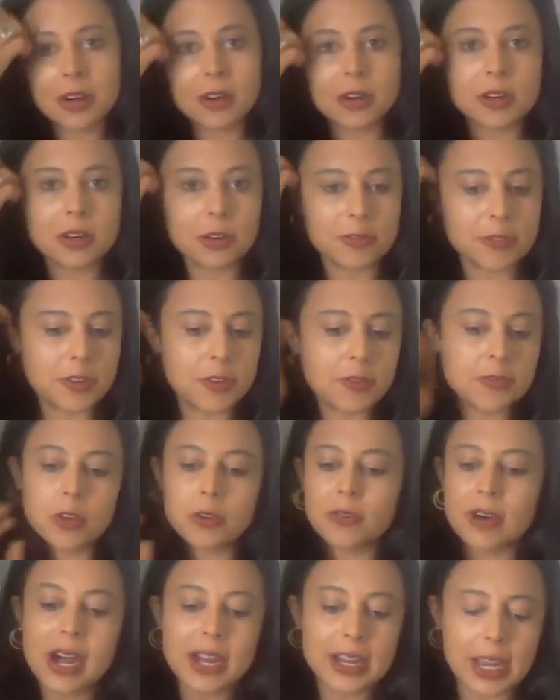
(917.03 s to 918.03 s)
Or you feel
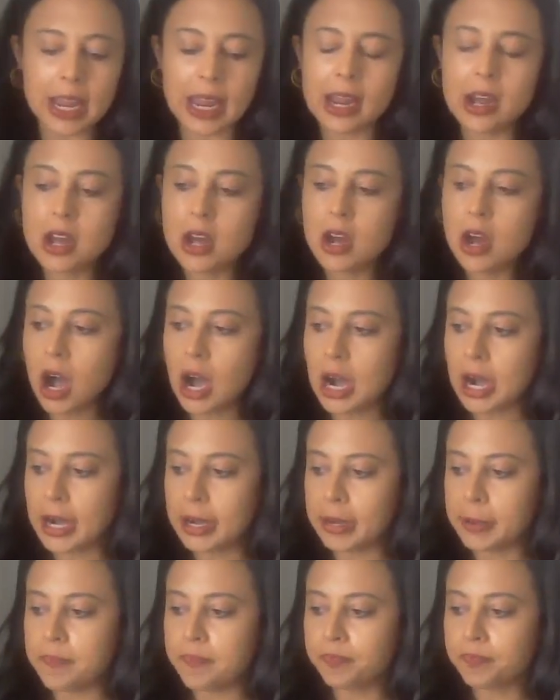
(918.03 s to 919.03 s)
foggy.
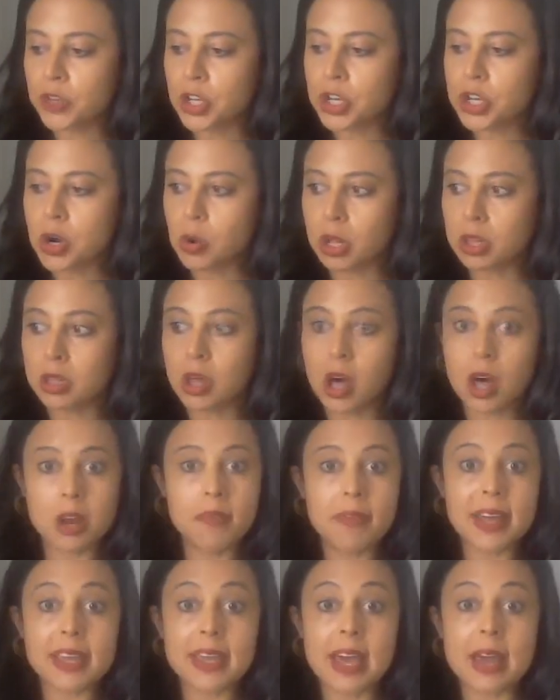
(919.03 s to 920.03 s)
Um, you know, a lot of
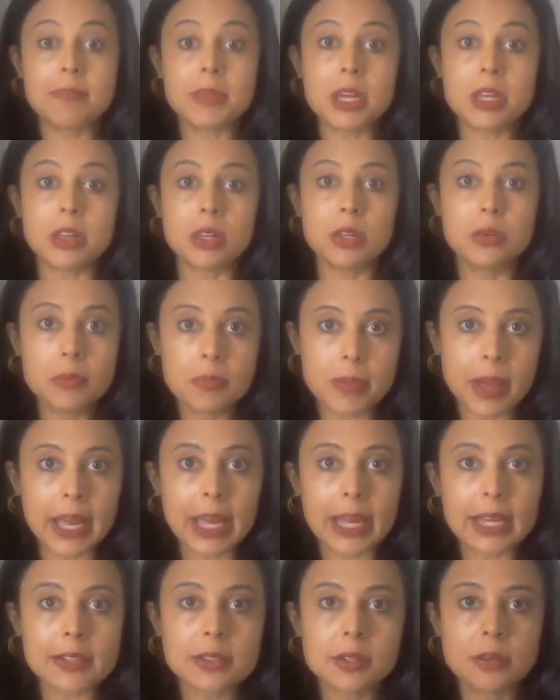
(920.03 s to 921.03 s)
that can be gluten
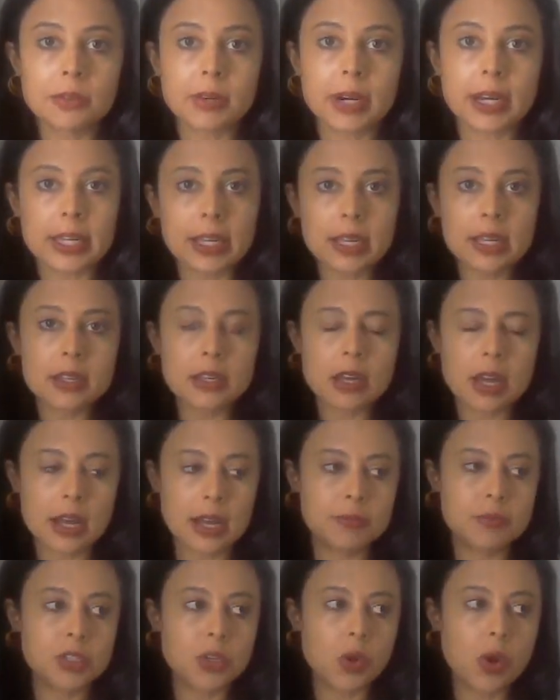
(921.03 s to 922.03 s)
based, right?
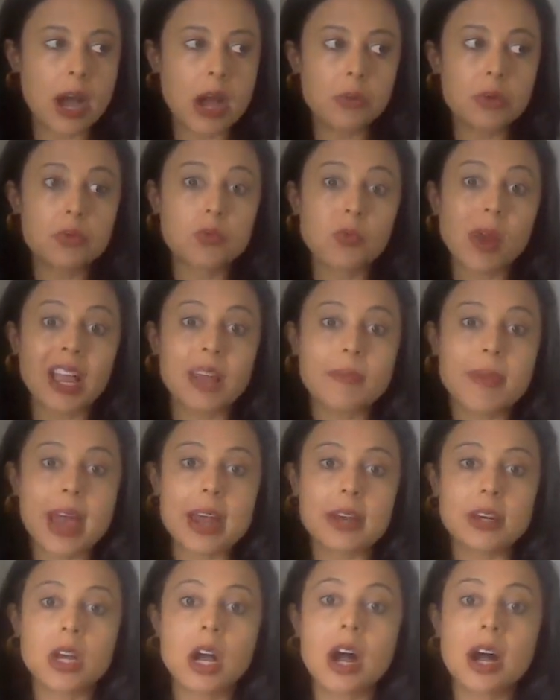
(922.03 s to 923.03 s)
Um, so I would
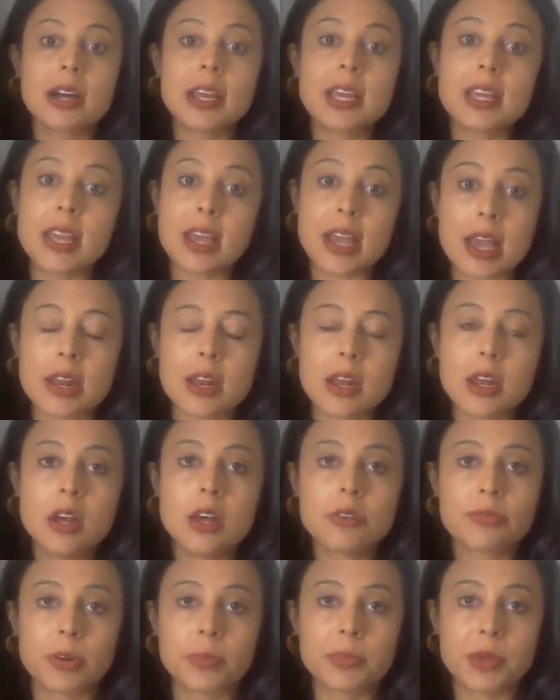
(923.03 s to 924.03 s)
recommend cutting it
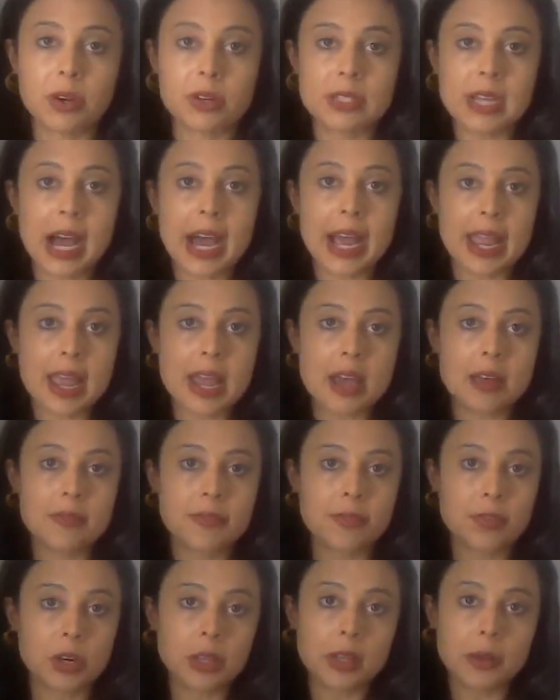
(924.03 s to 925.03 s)
from your diet
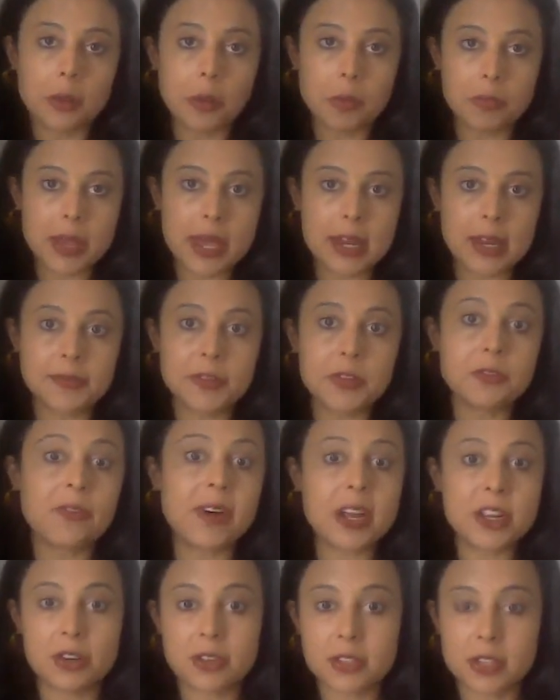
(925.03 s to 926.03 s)
for a little bit. If you
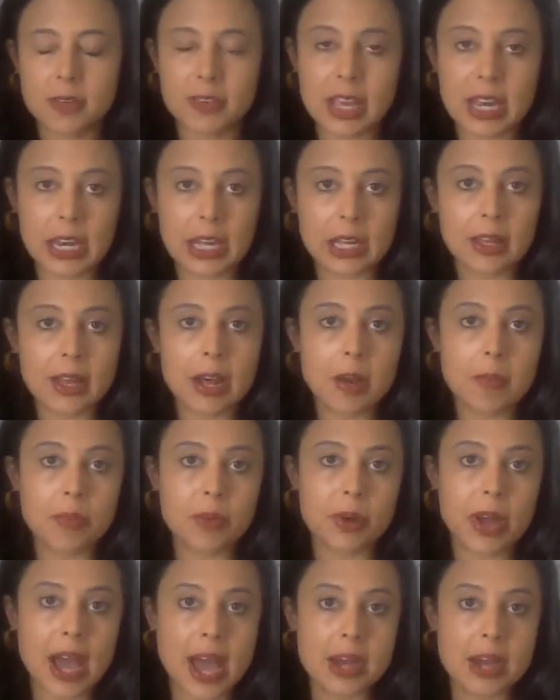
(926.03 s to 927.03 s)
find yourself eating a lot of
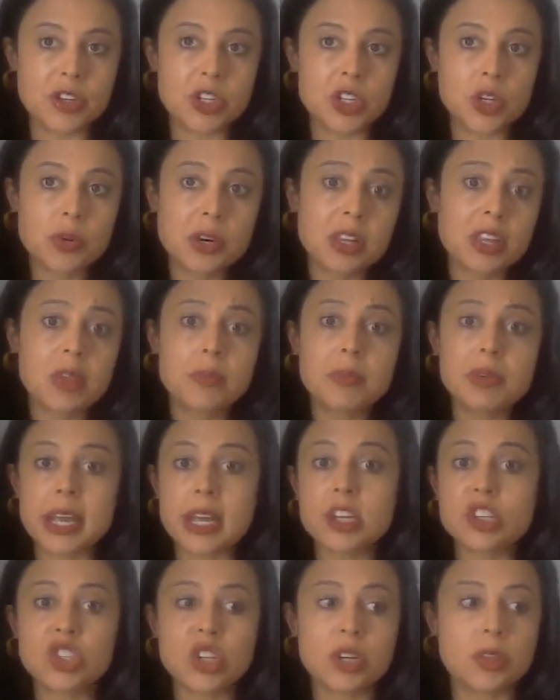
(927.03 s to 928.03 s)
bread, do an
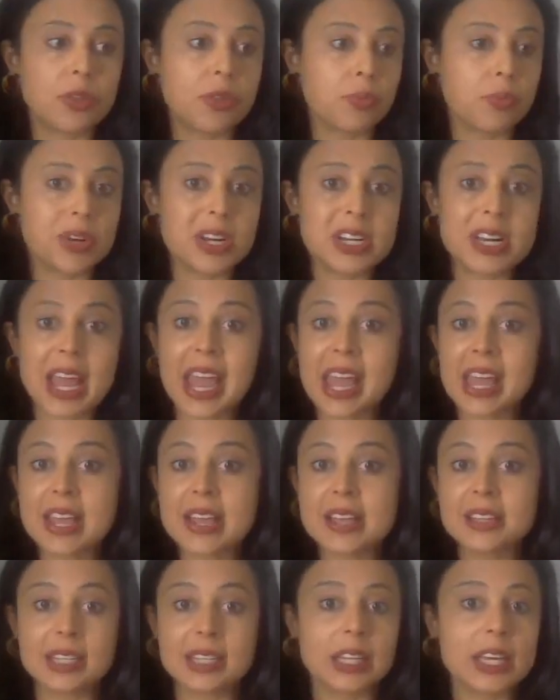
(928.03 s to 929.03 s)
elimination three
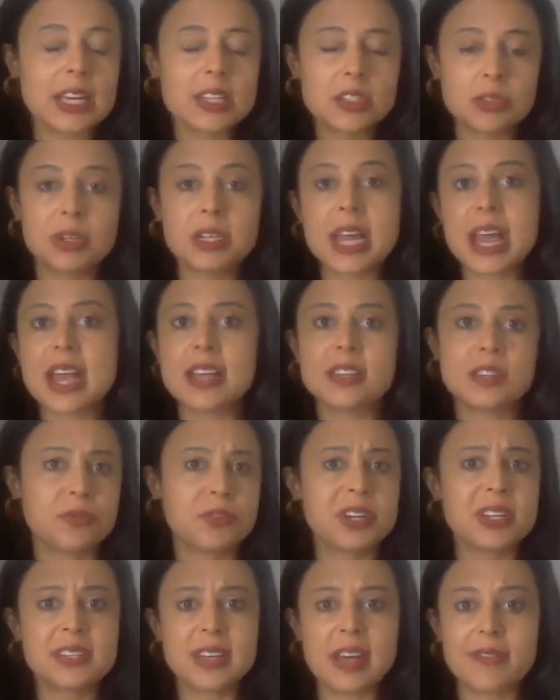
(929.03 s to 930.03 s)
days, at least three days,
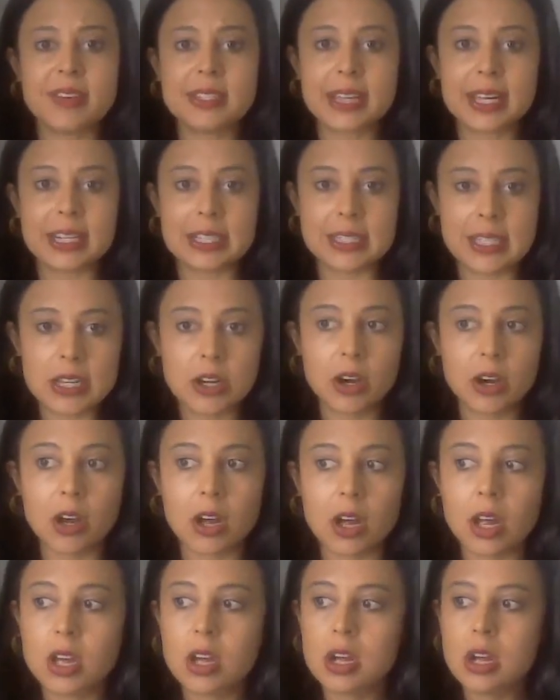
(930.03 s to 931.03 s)
three to seven is
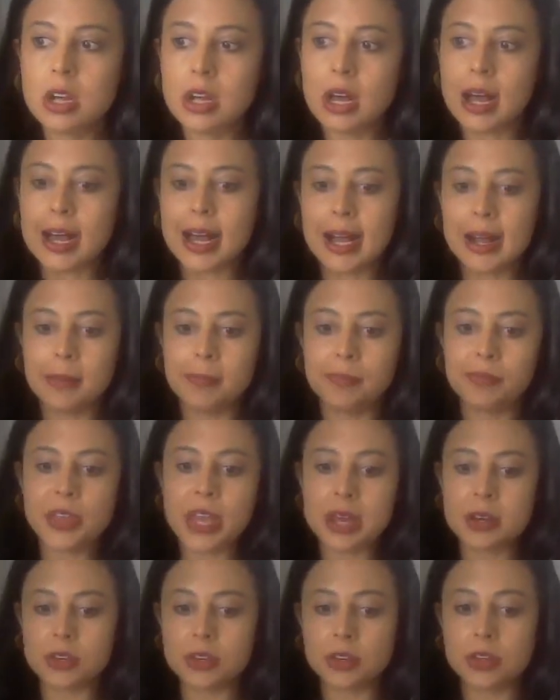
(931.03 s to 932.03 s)
ideal. Um,
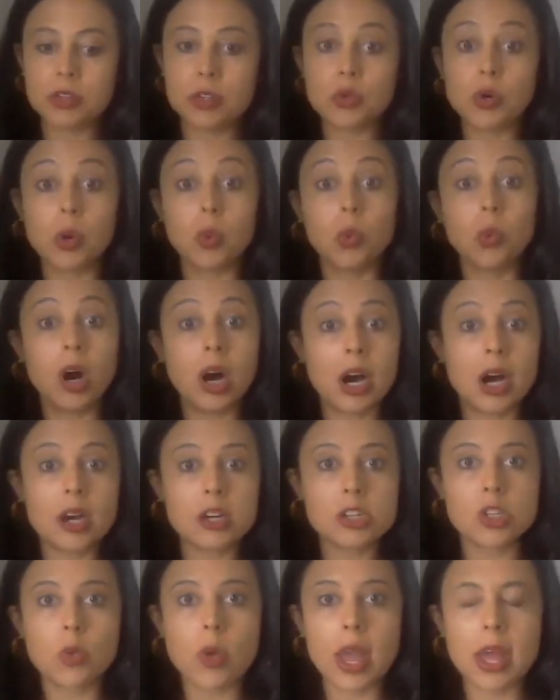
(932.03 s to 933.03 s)
then you do a
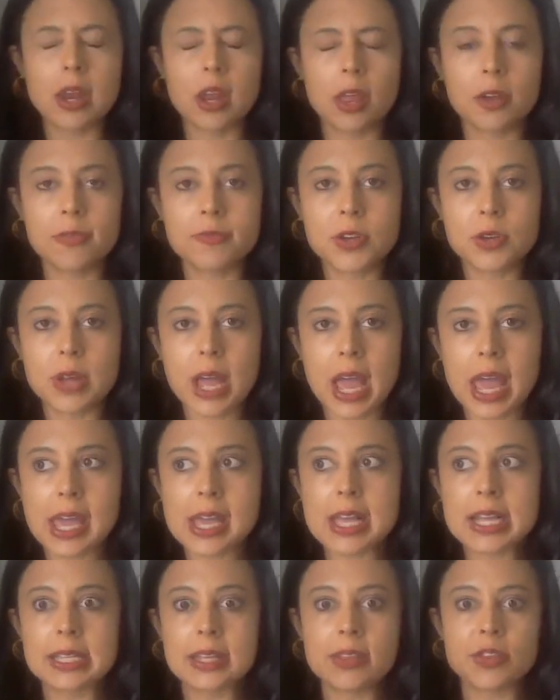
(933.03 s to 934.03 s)
wash, you wait another few
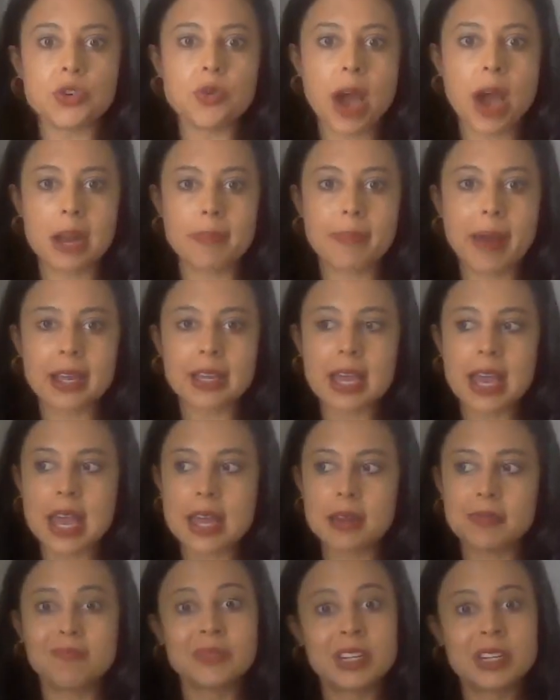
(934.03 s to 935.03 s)
days, and then you add it back
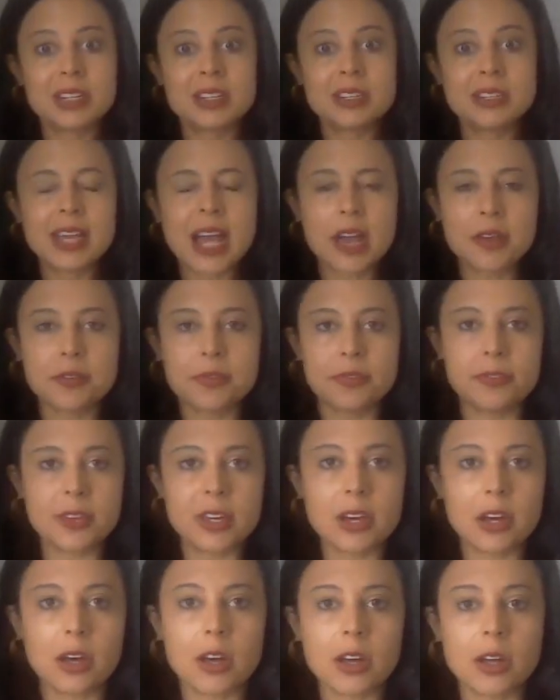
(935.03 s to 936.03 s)
in. See how you
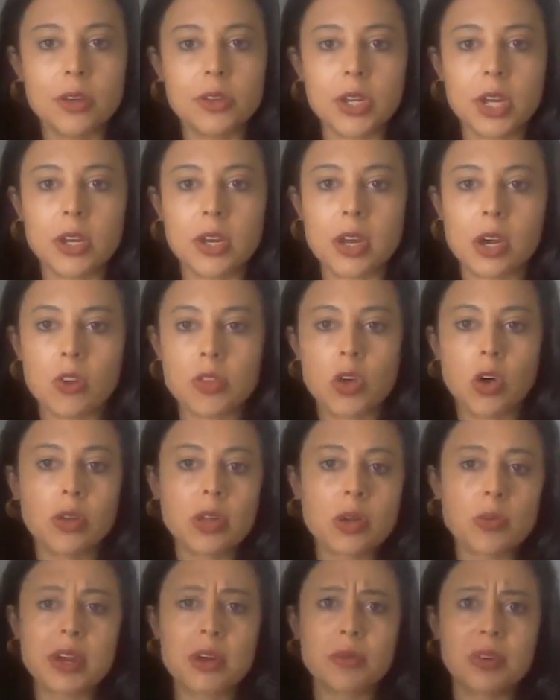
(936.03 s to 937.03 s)
feel. You know, the
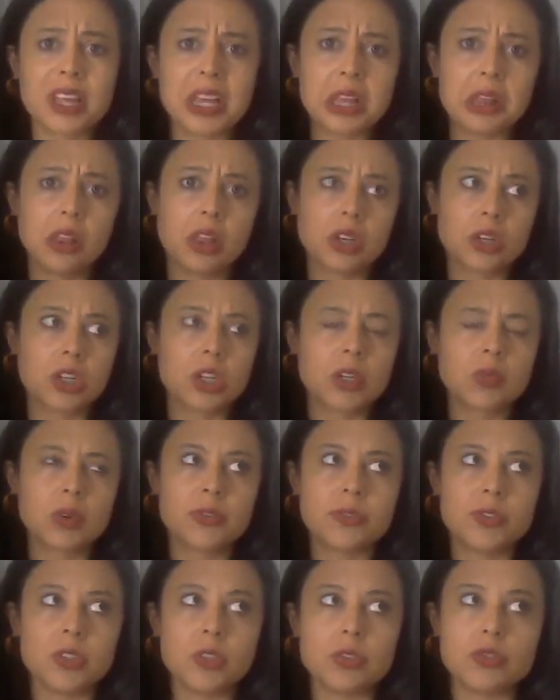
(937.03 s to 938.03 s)
only way to really learn
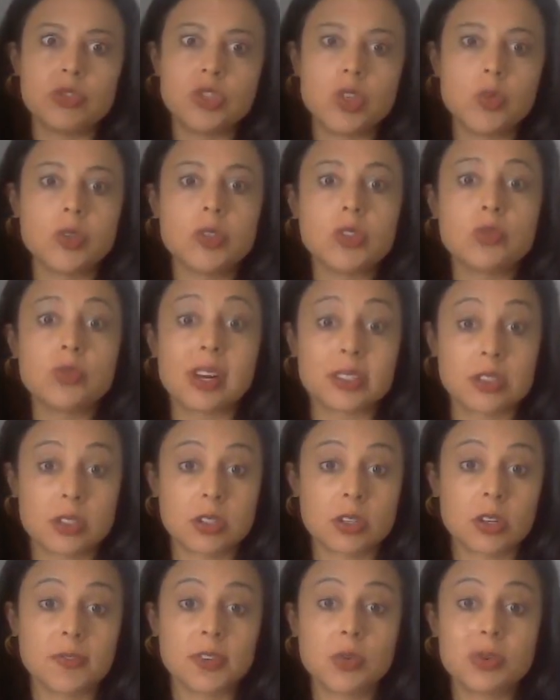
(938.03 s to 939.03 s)
what foods do and do not
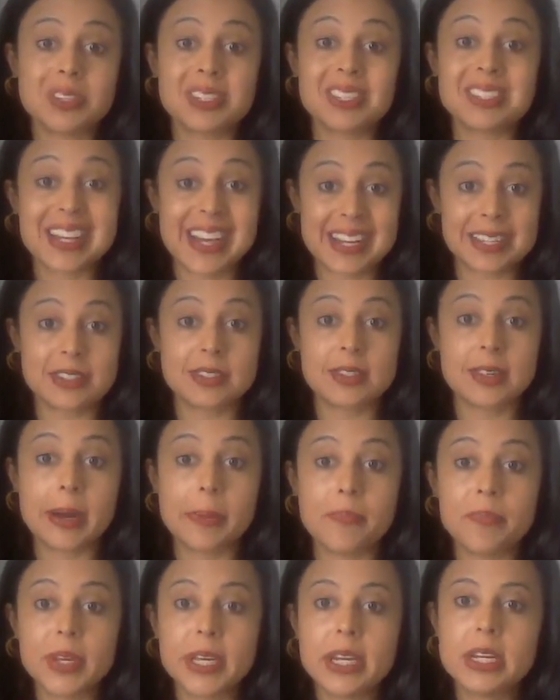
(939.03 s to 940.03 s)
serve you is to test
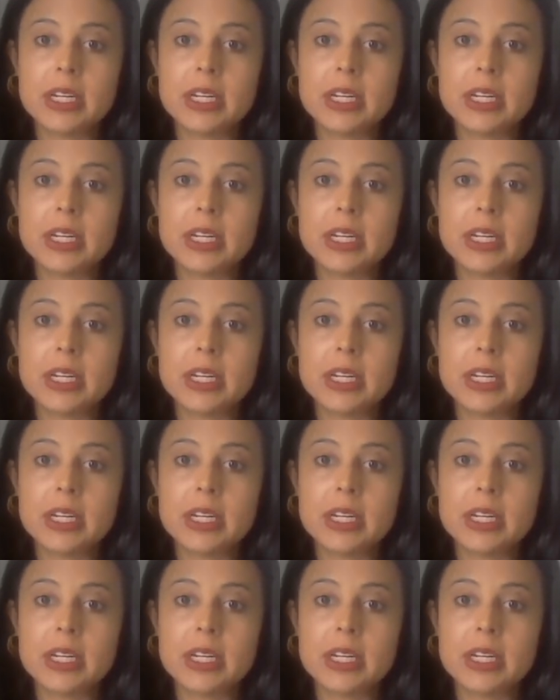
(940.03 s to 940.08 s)
them.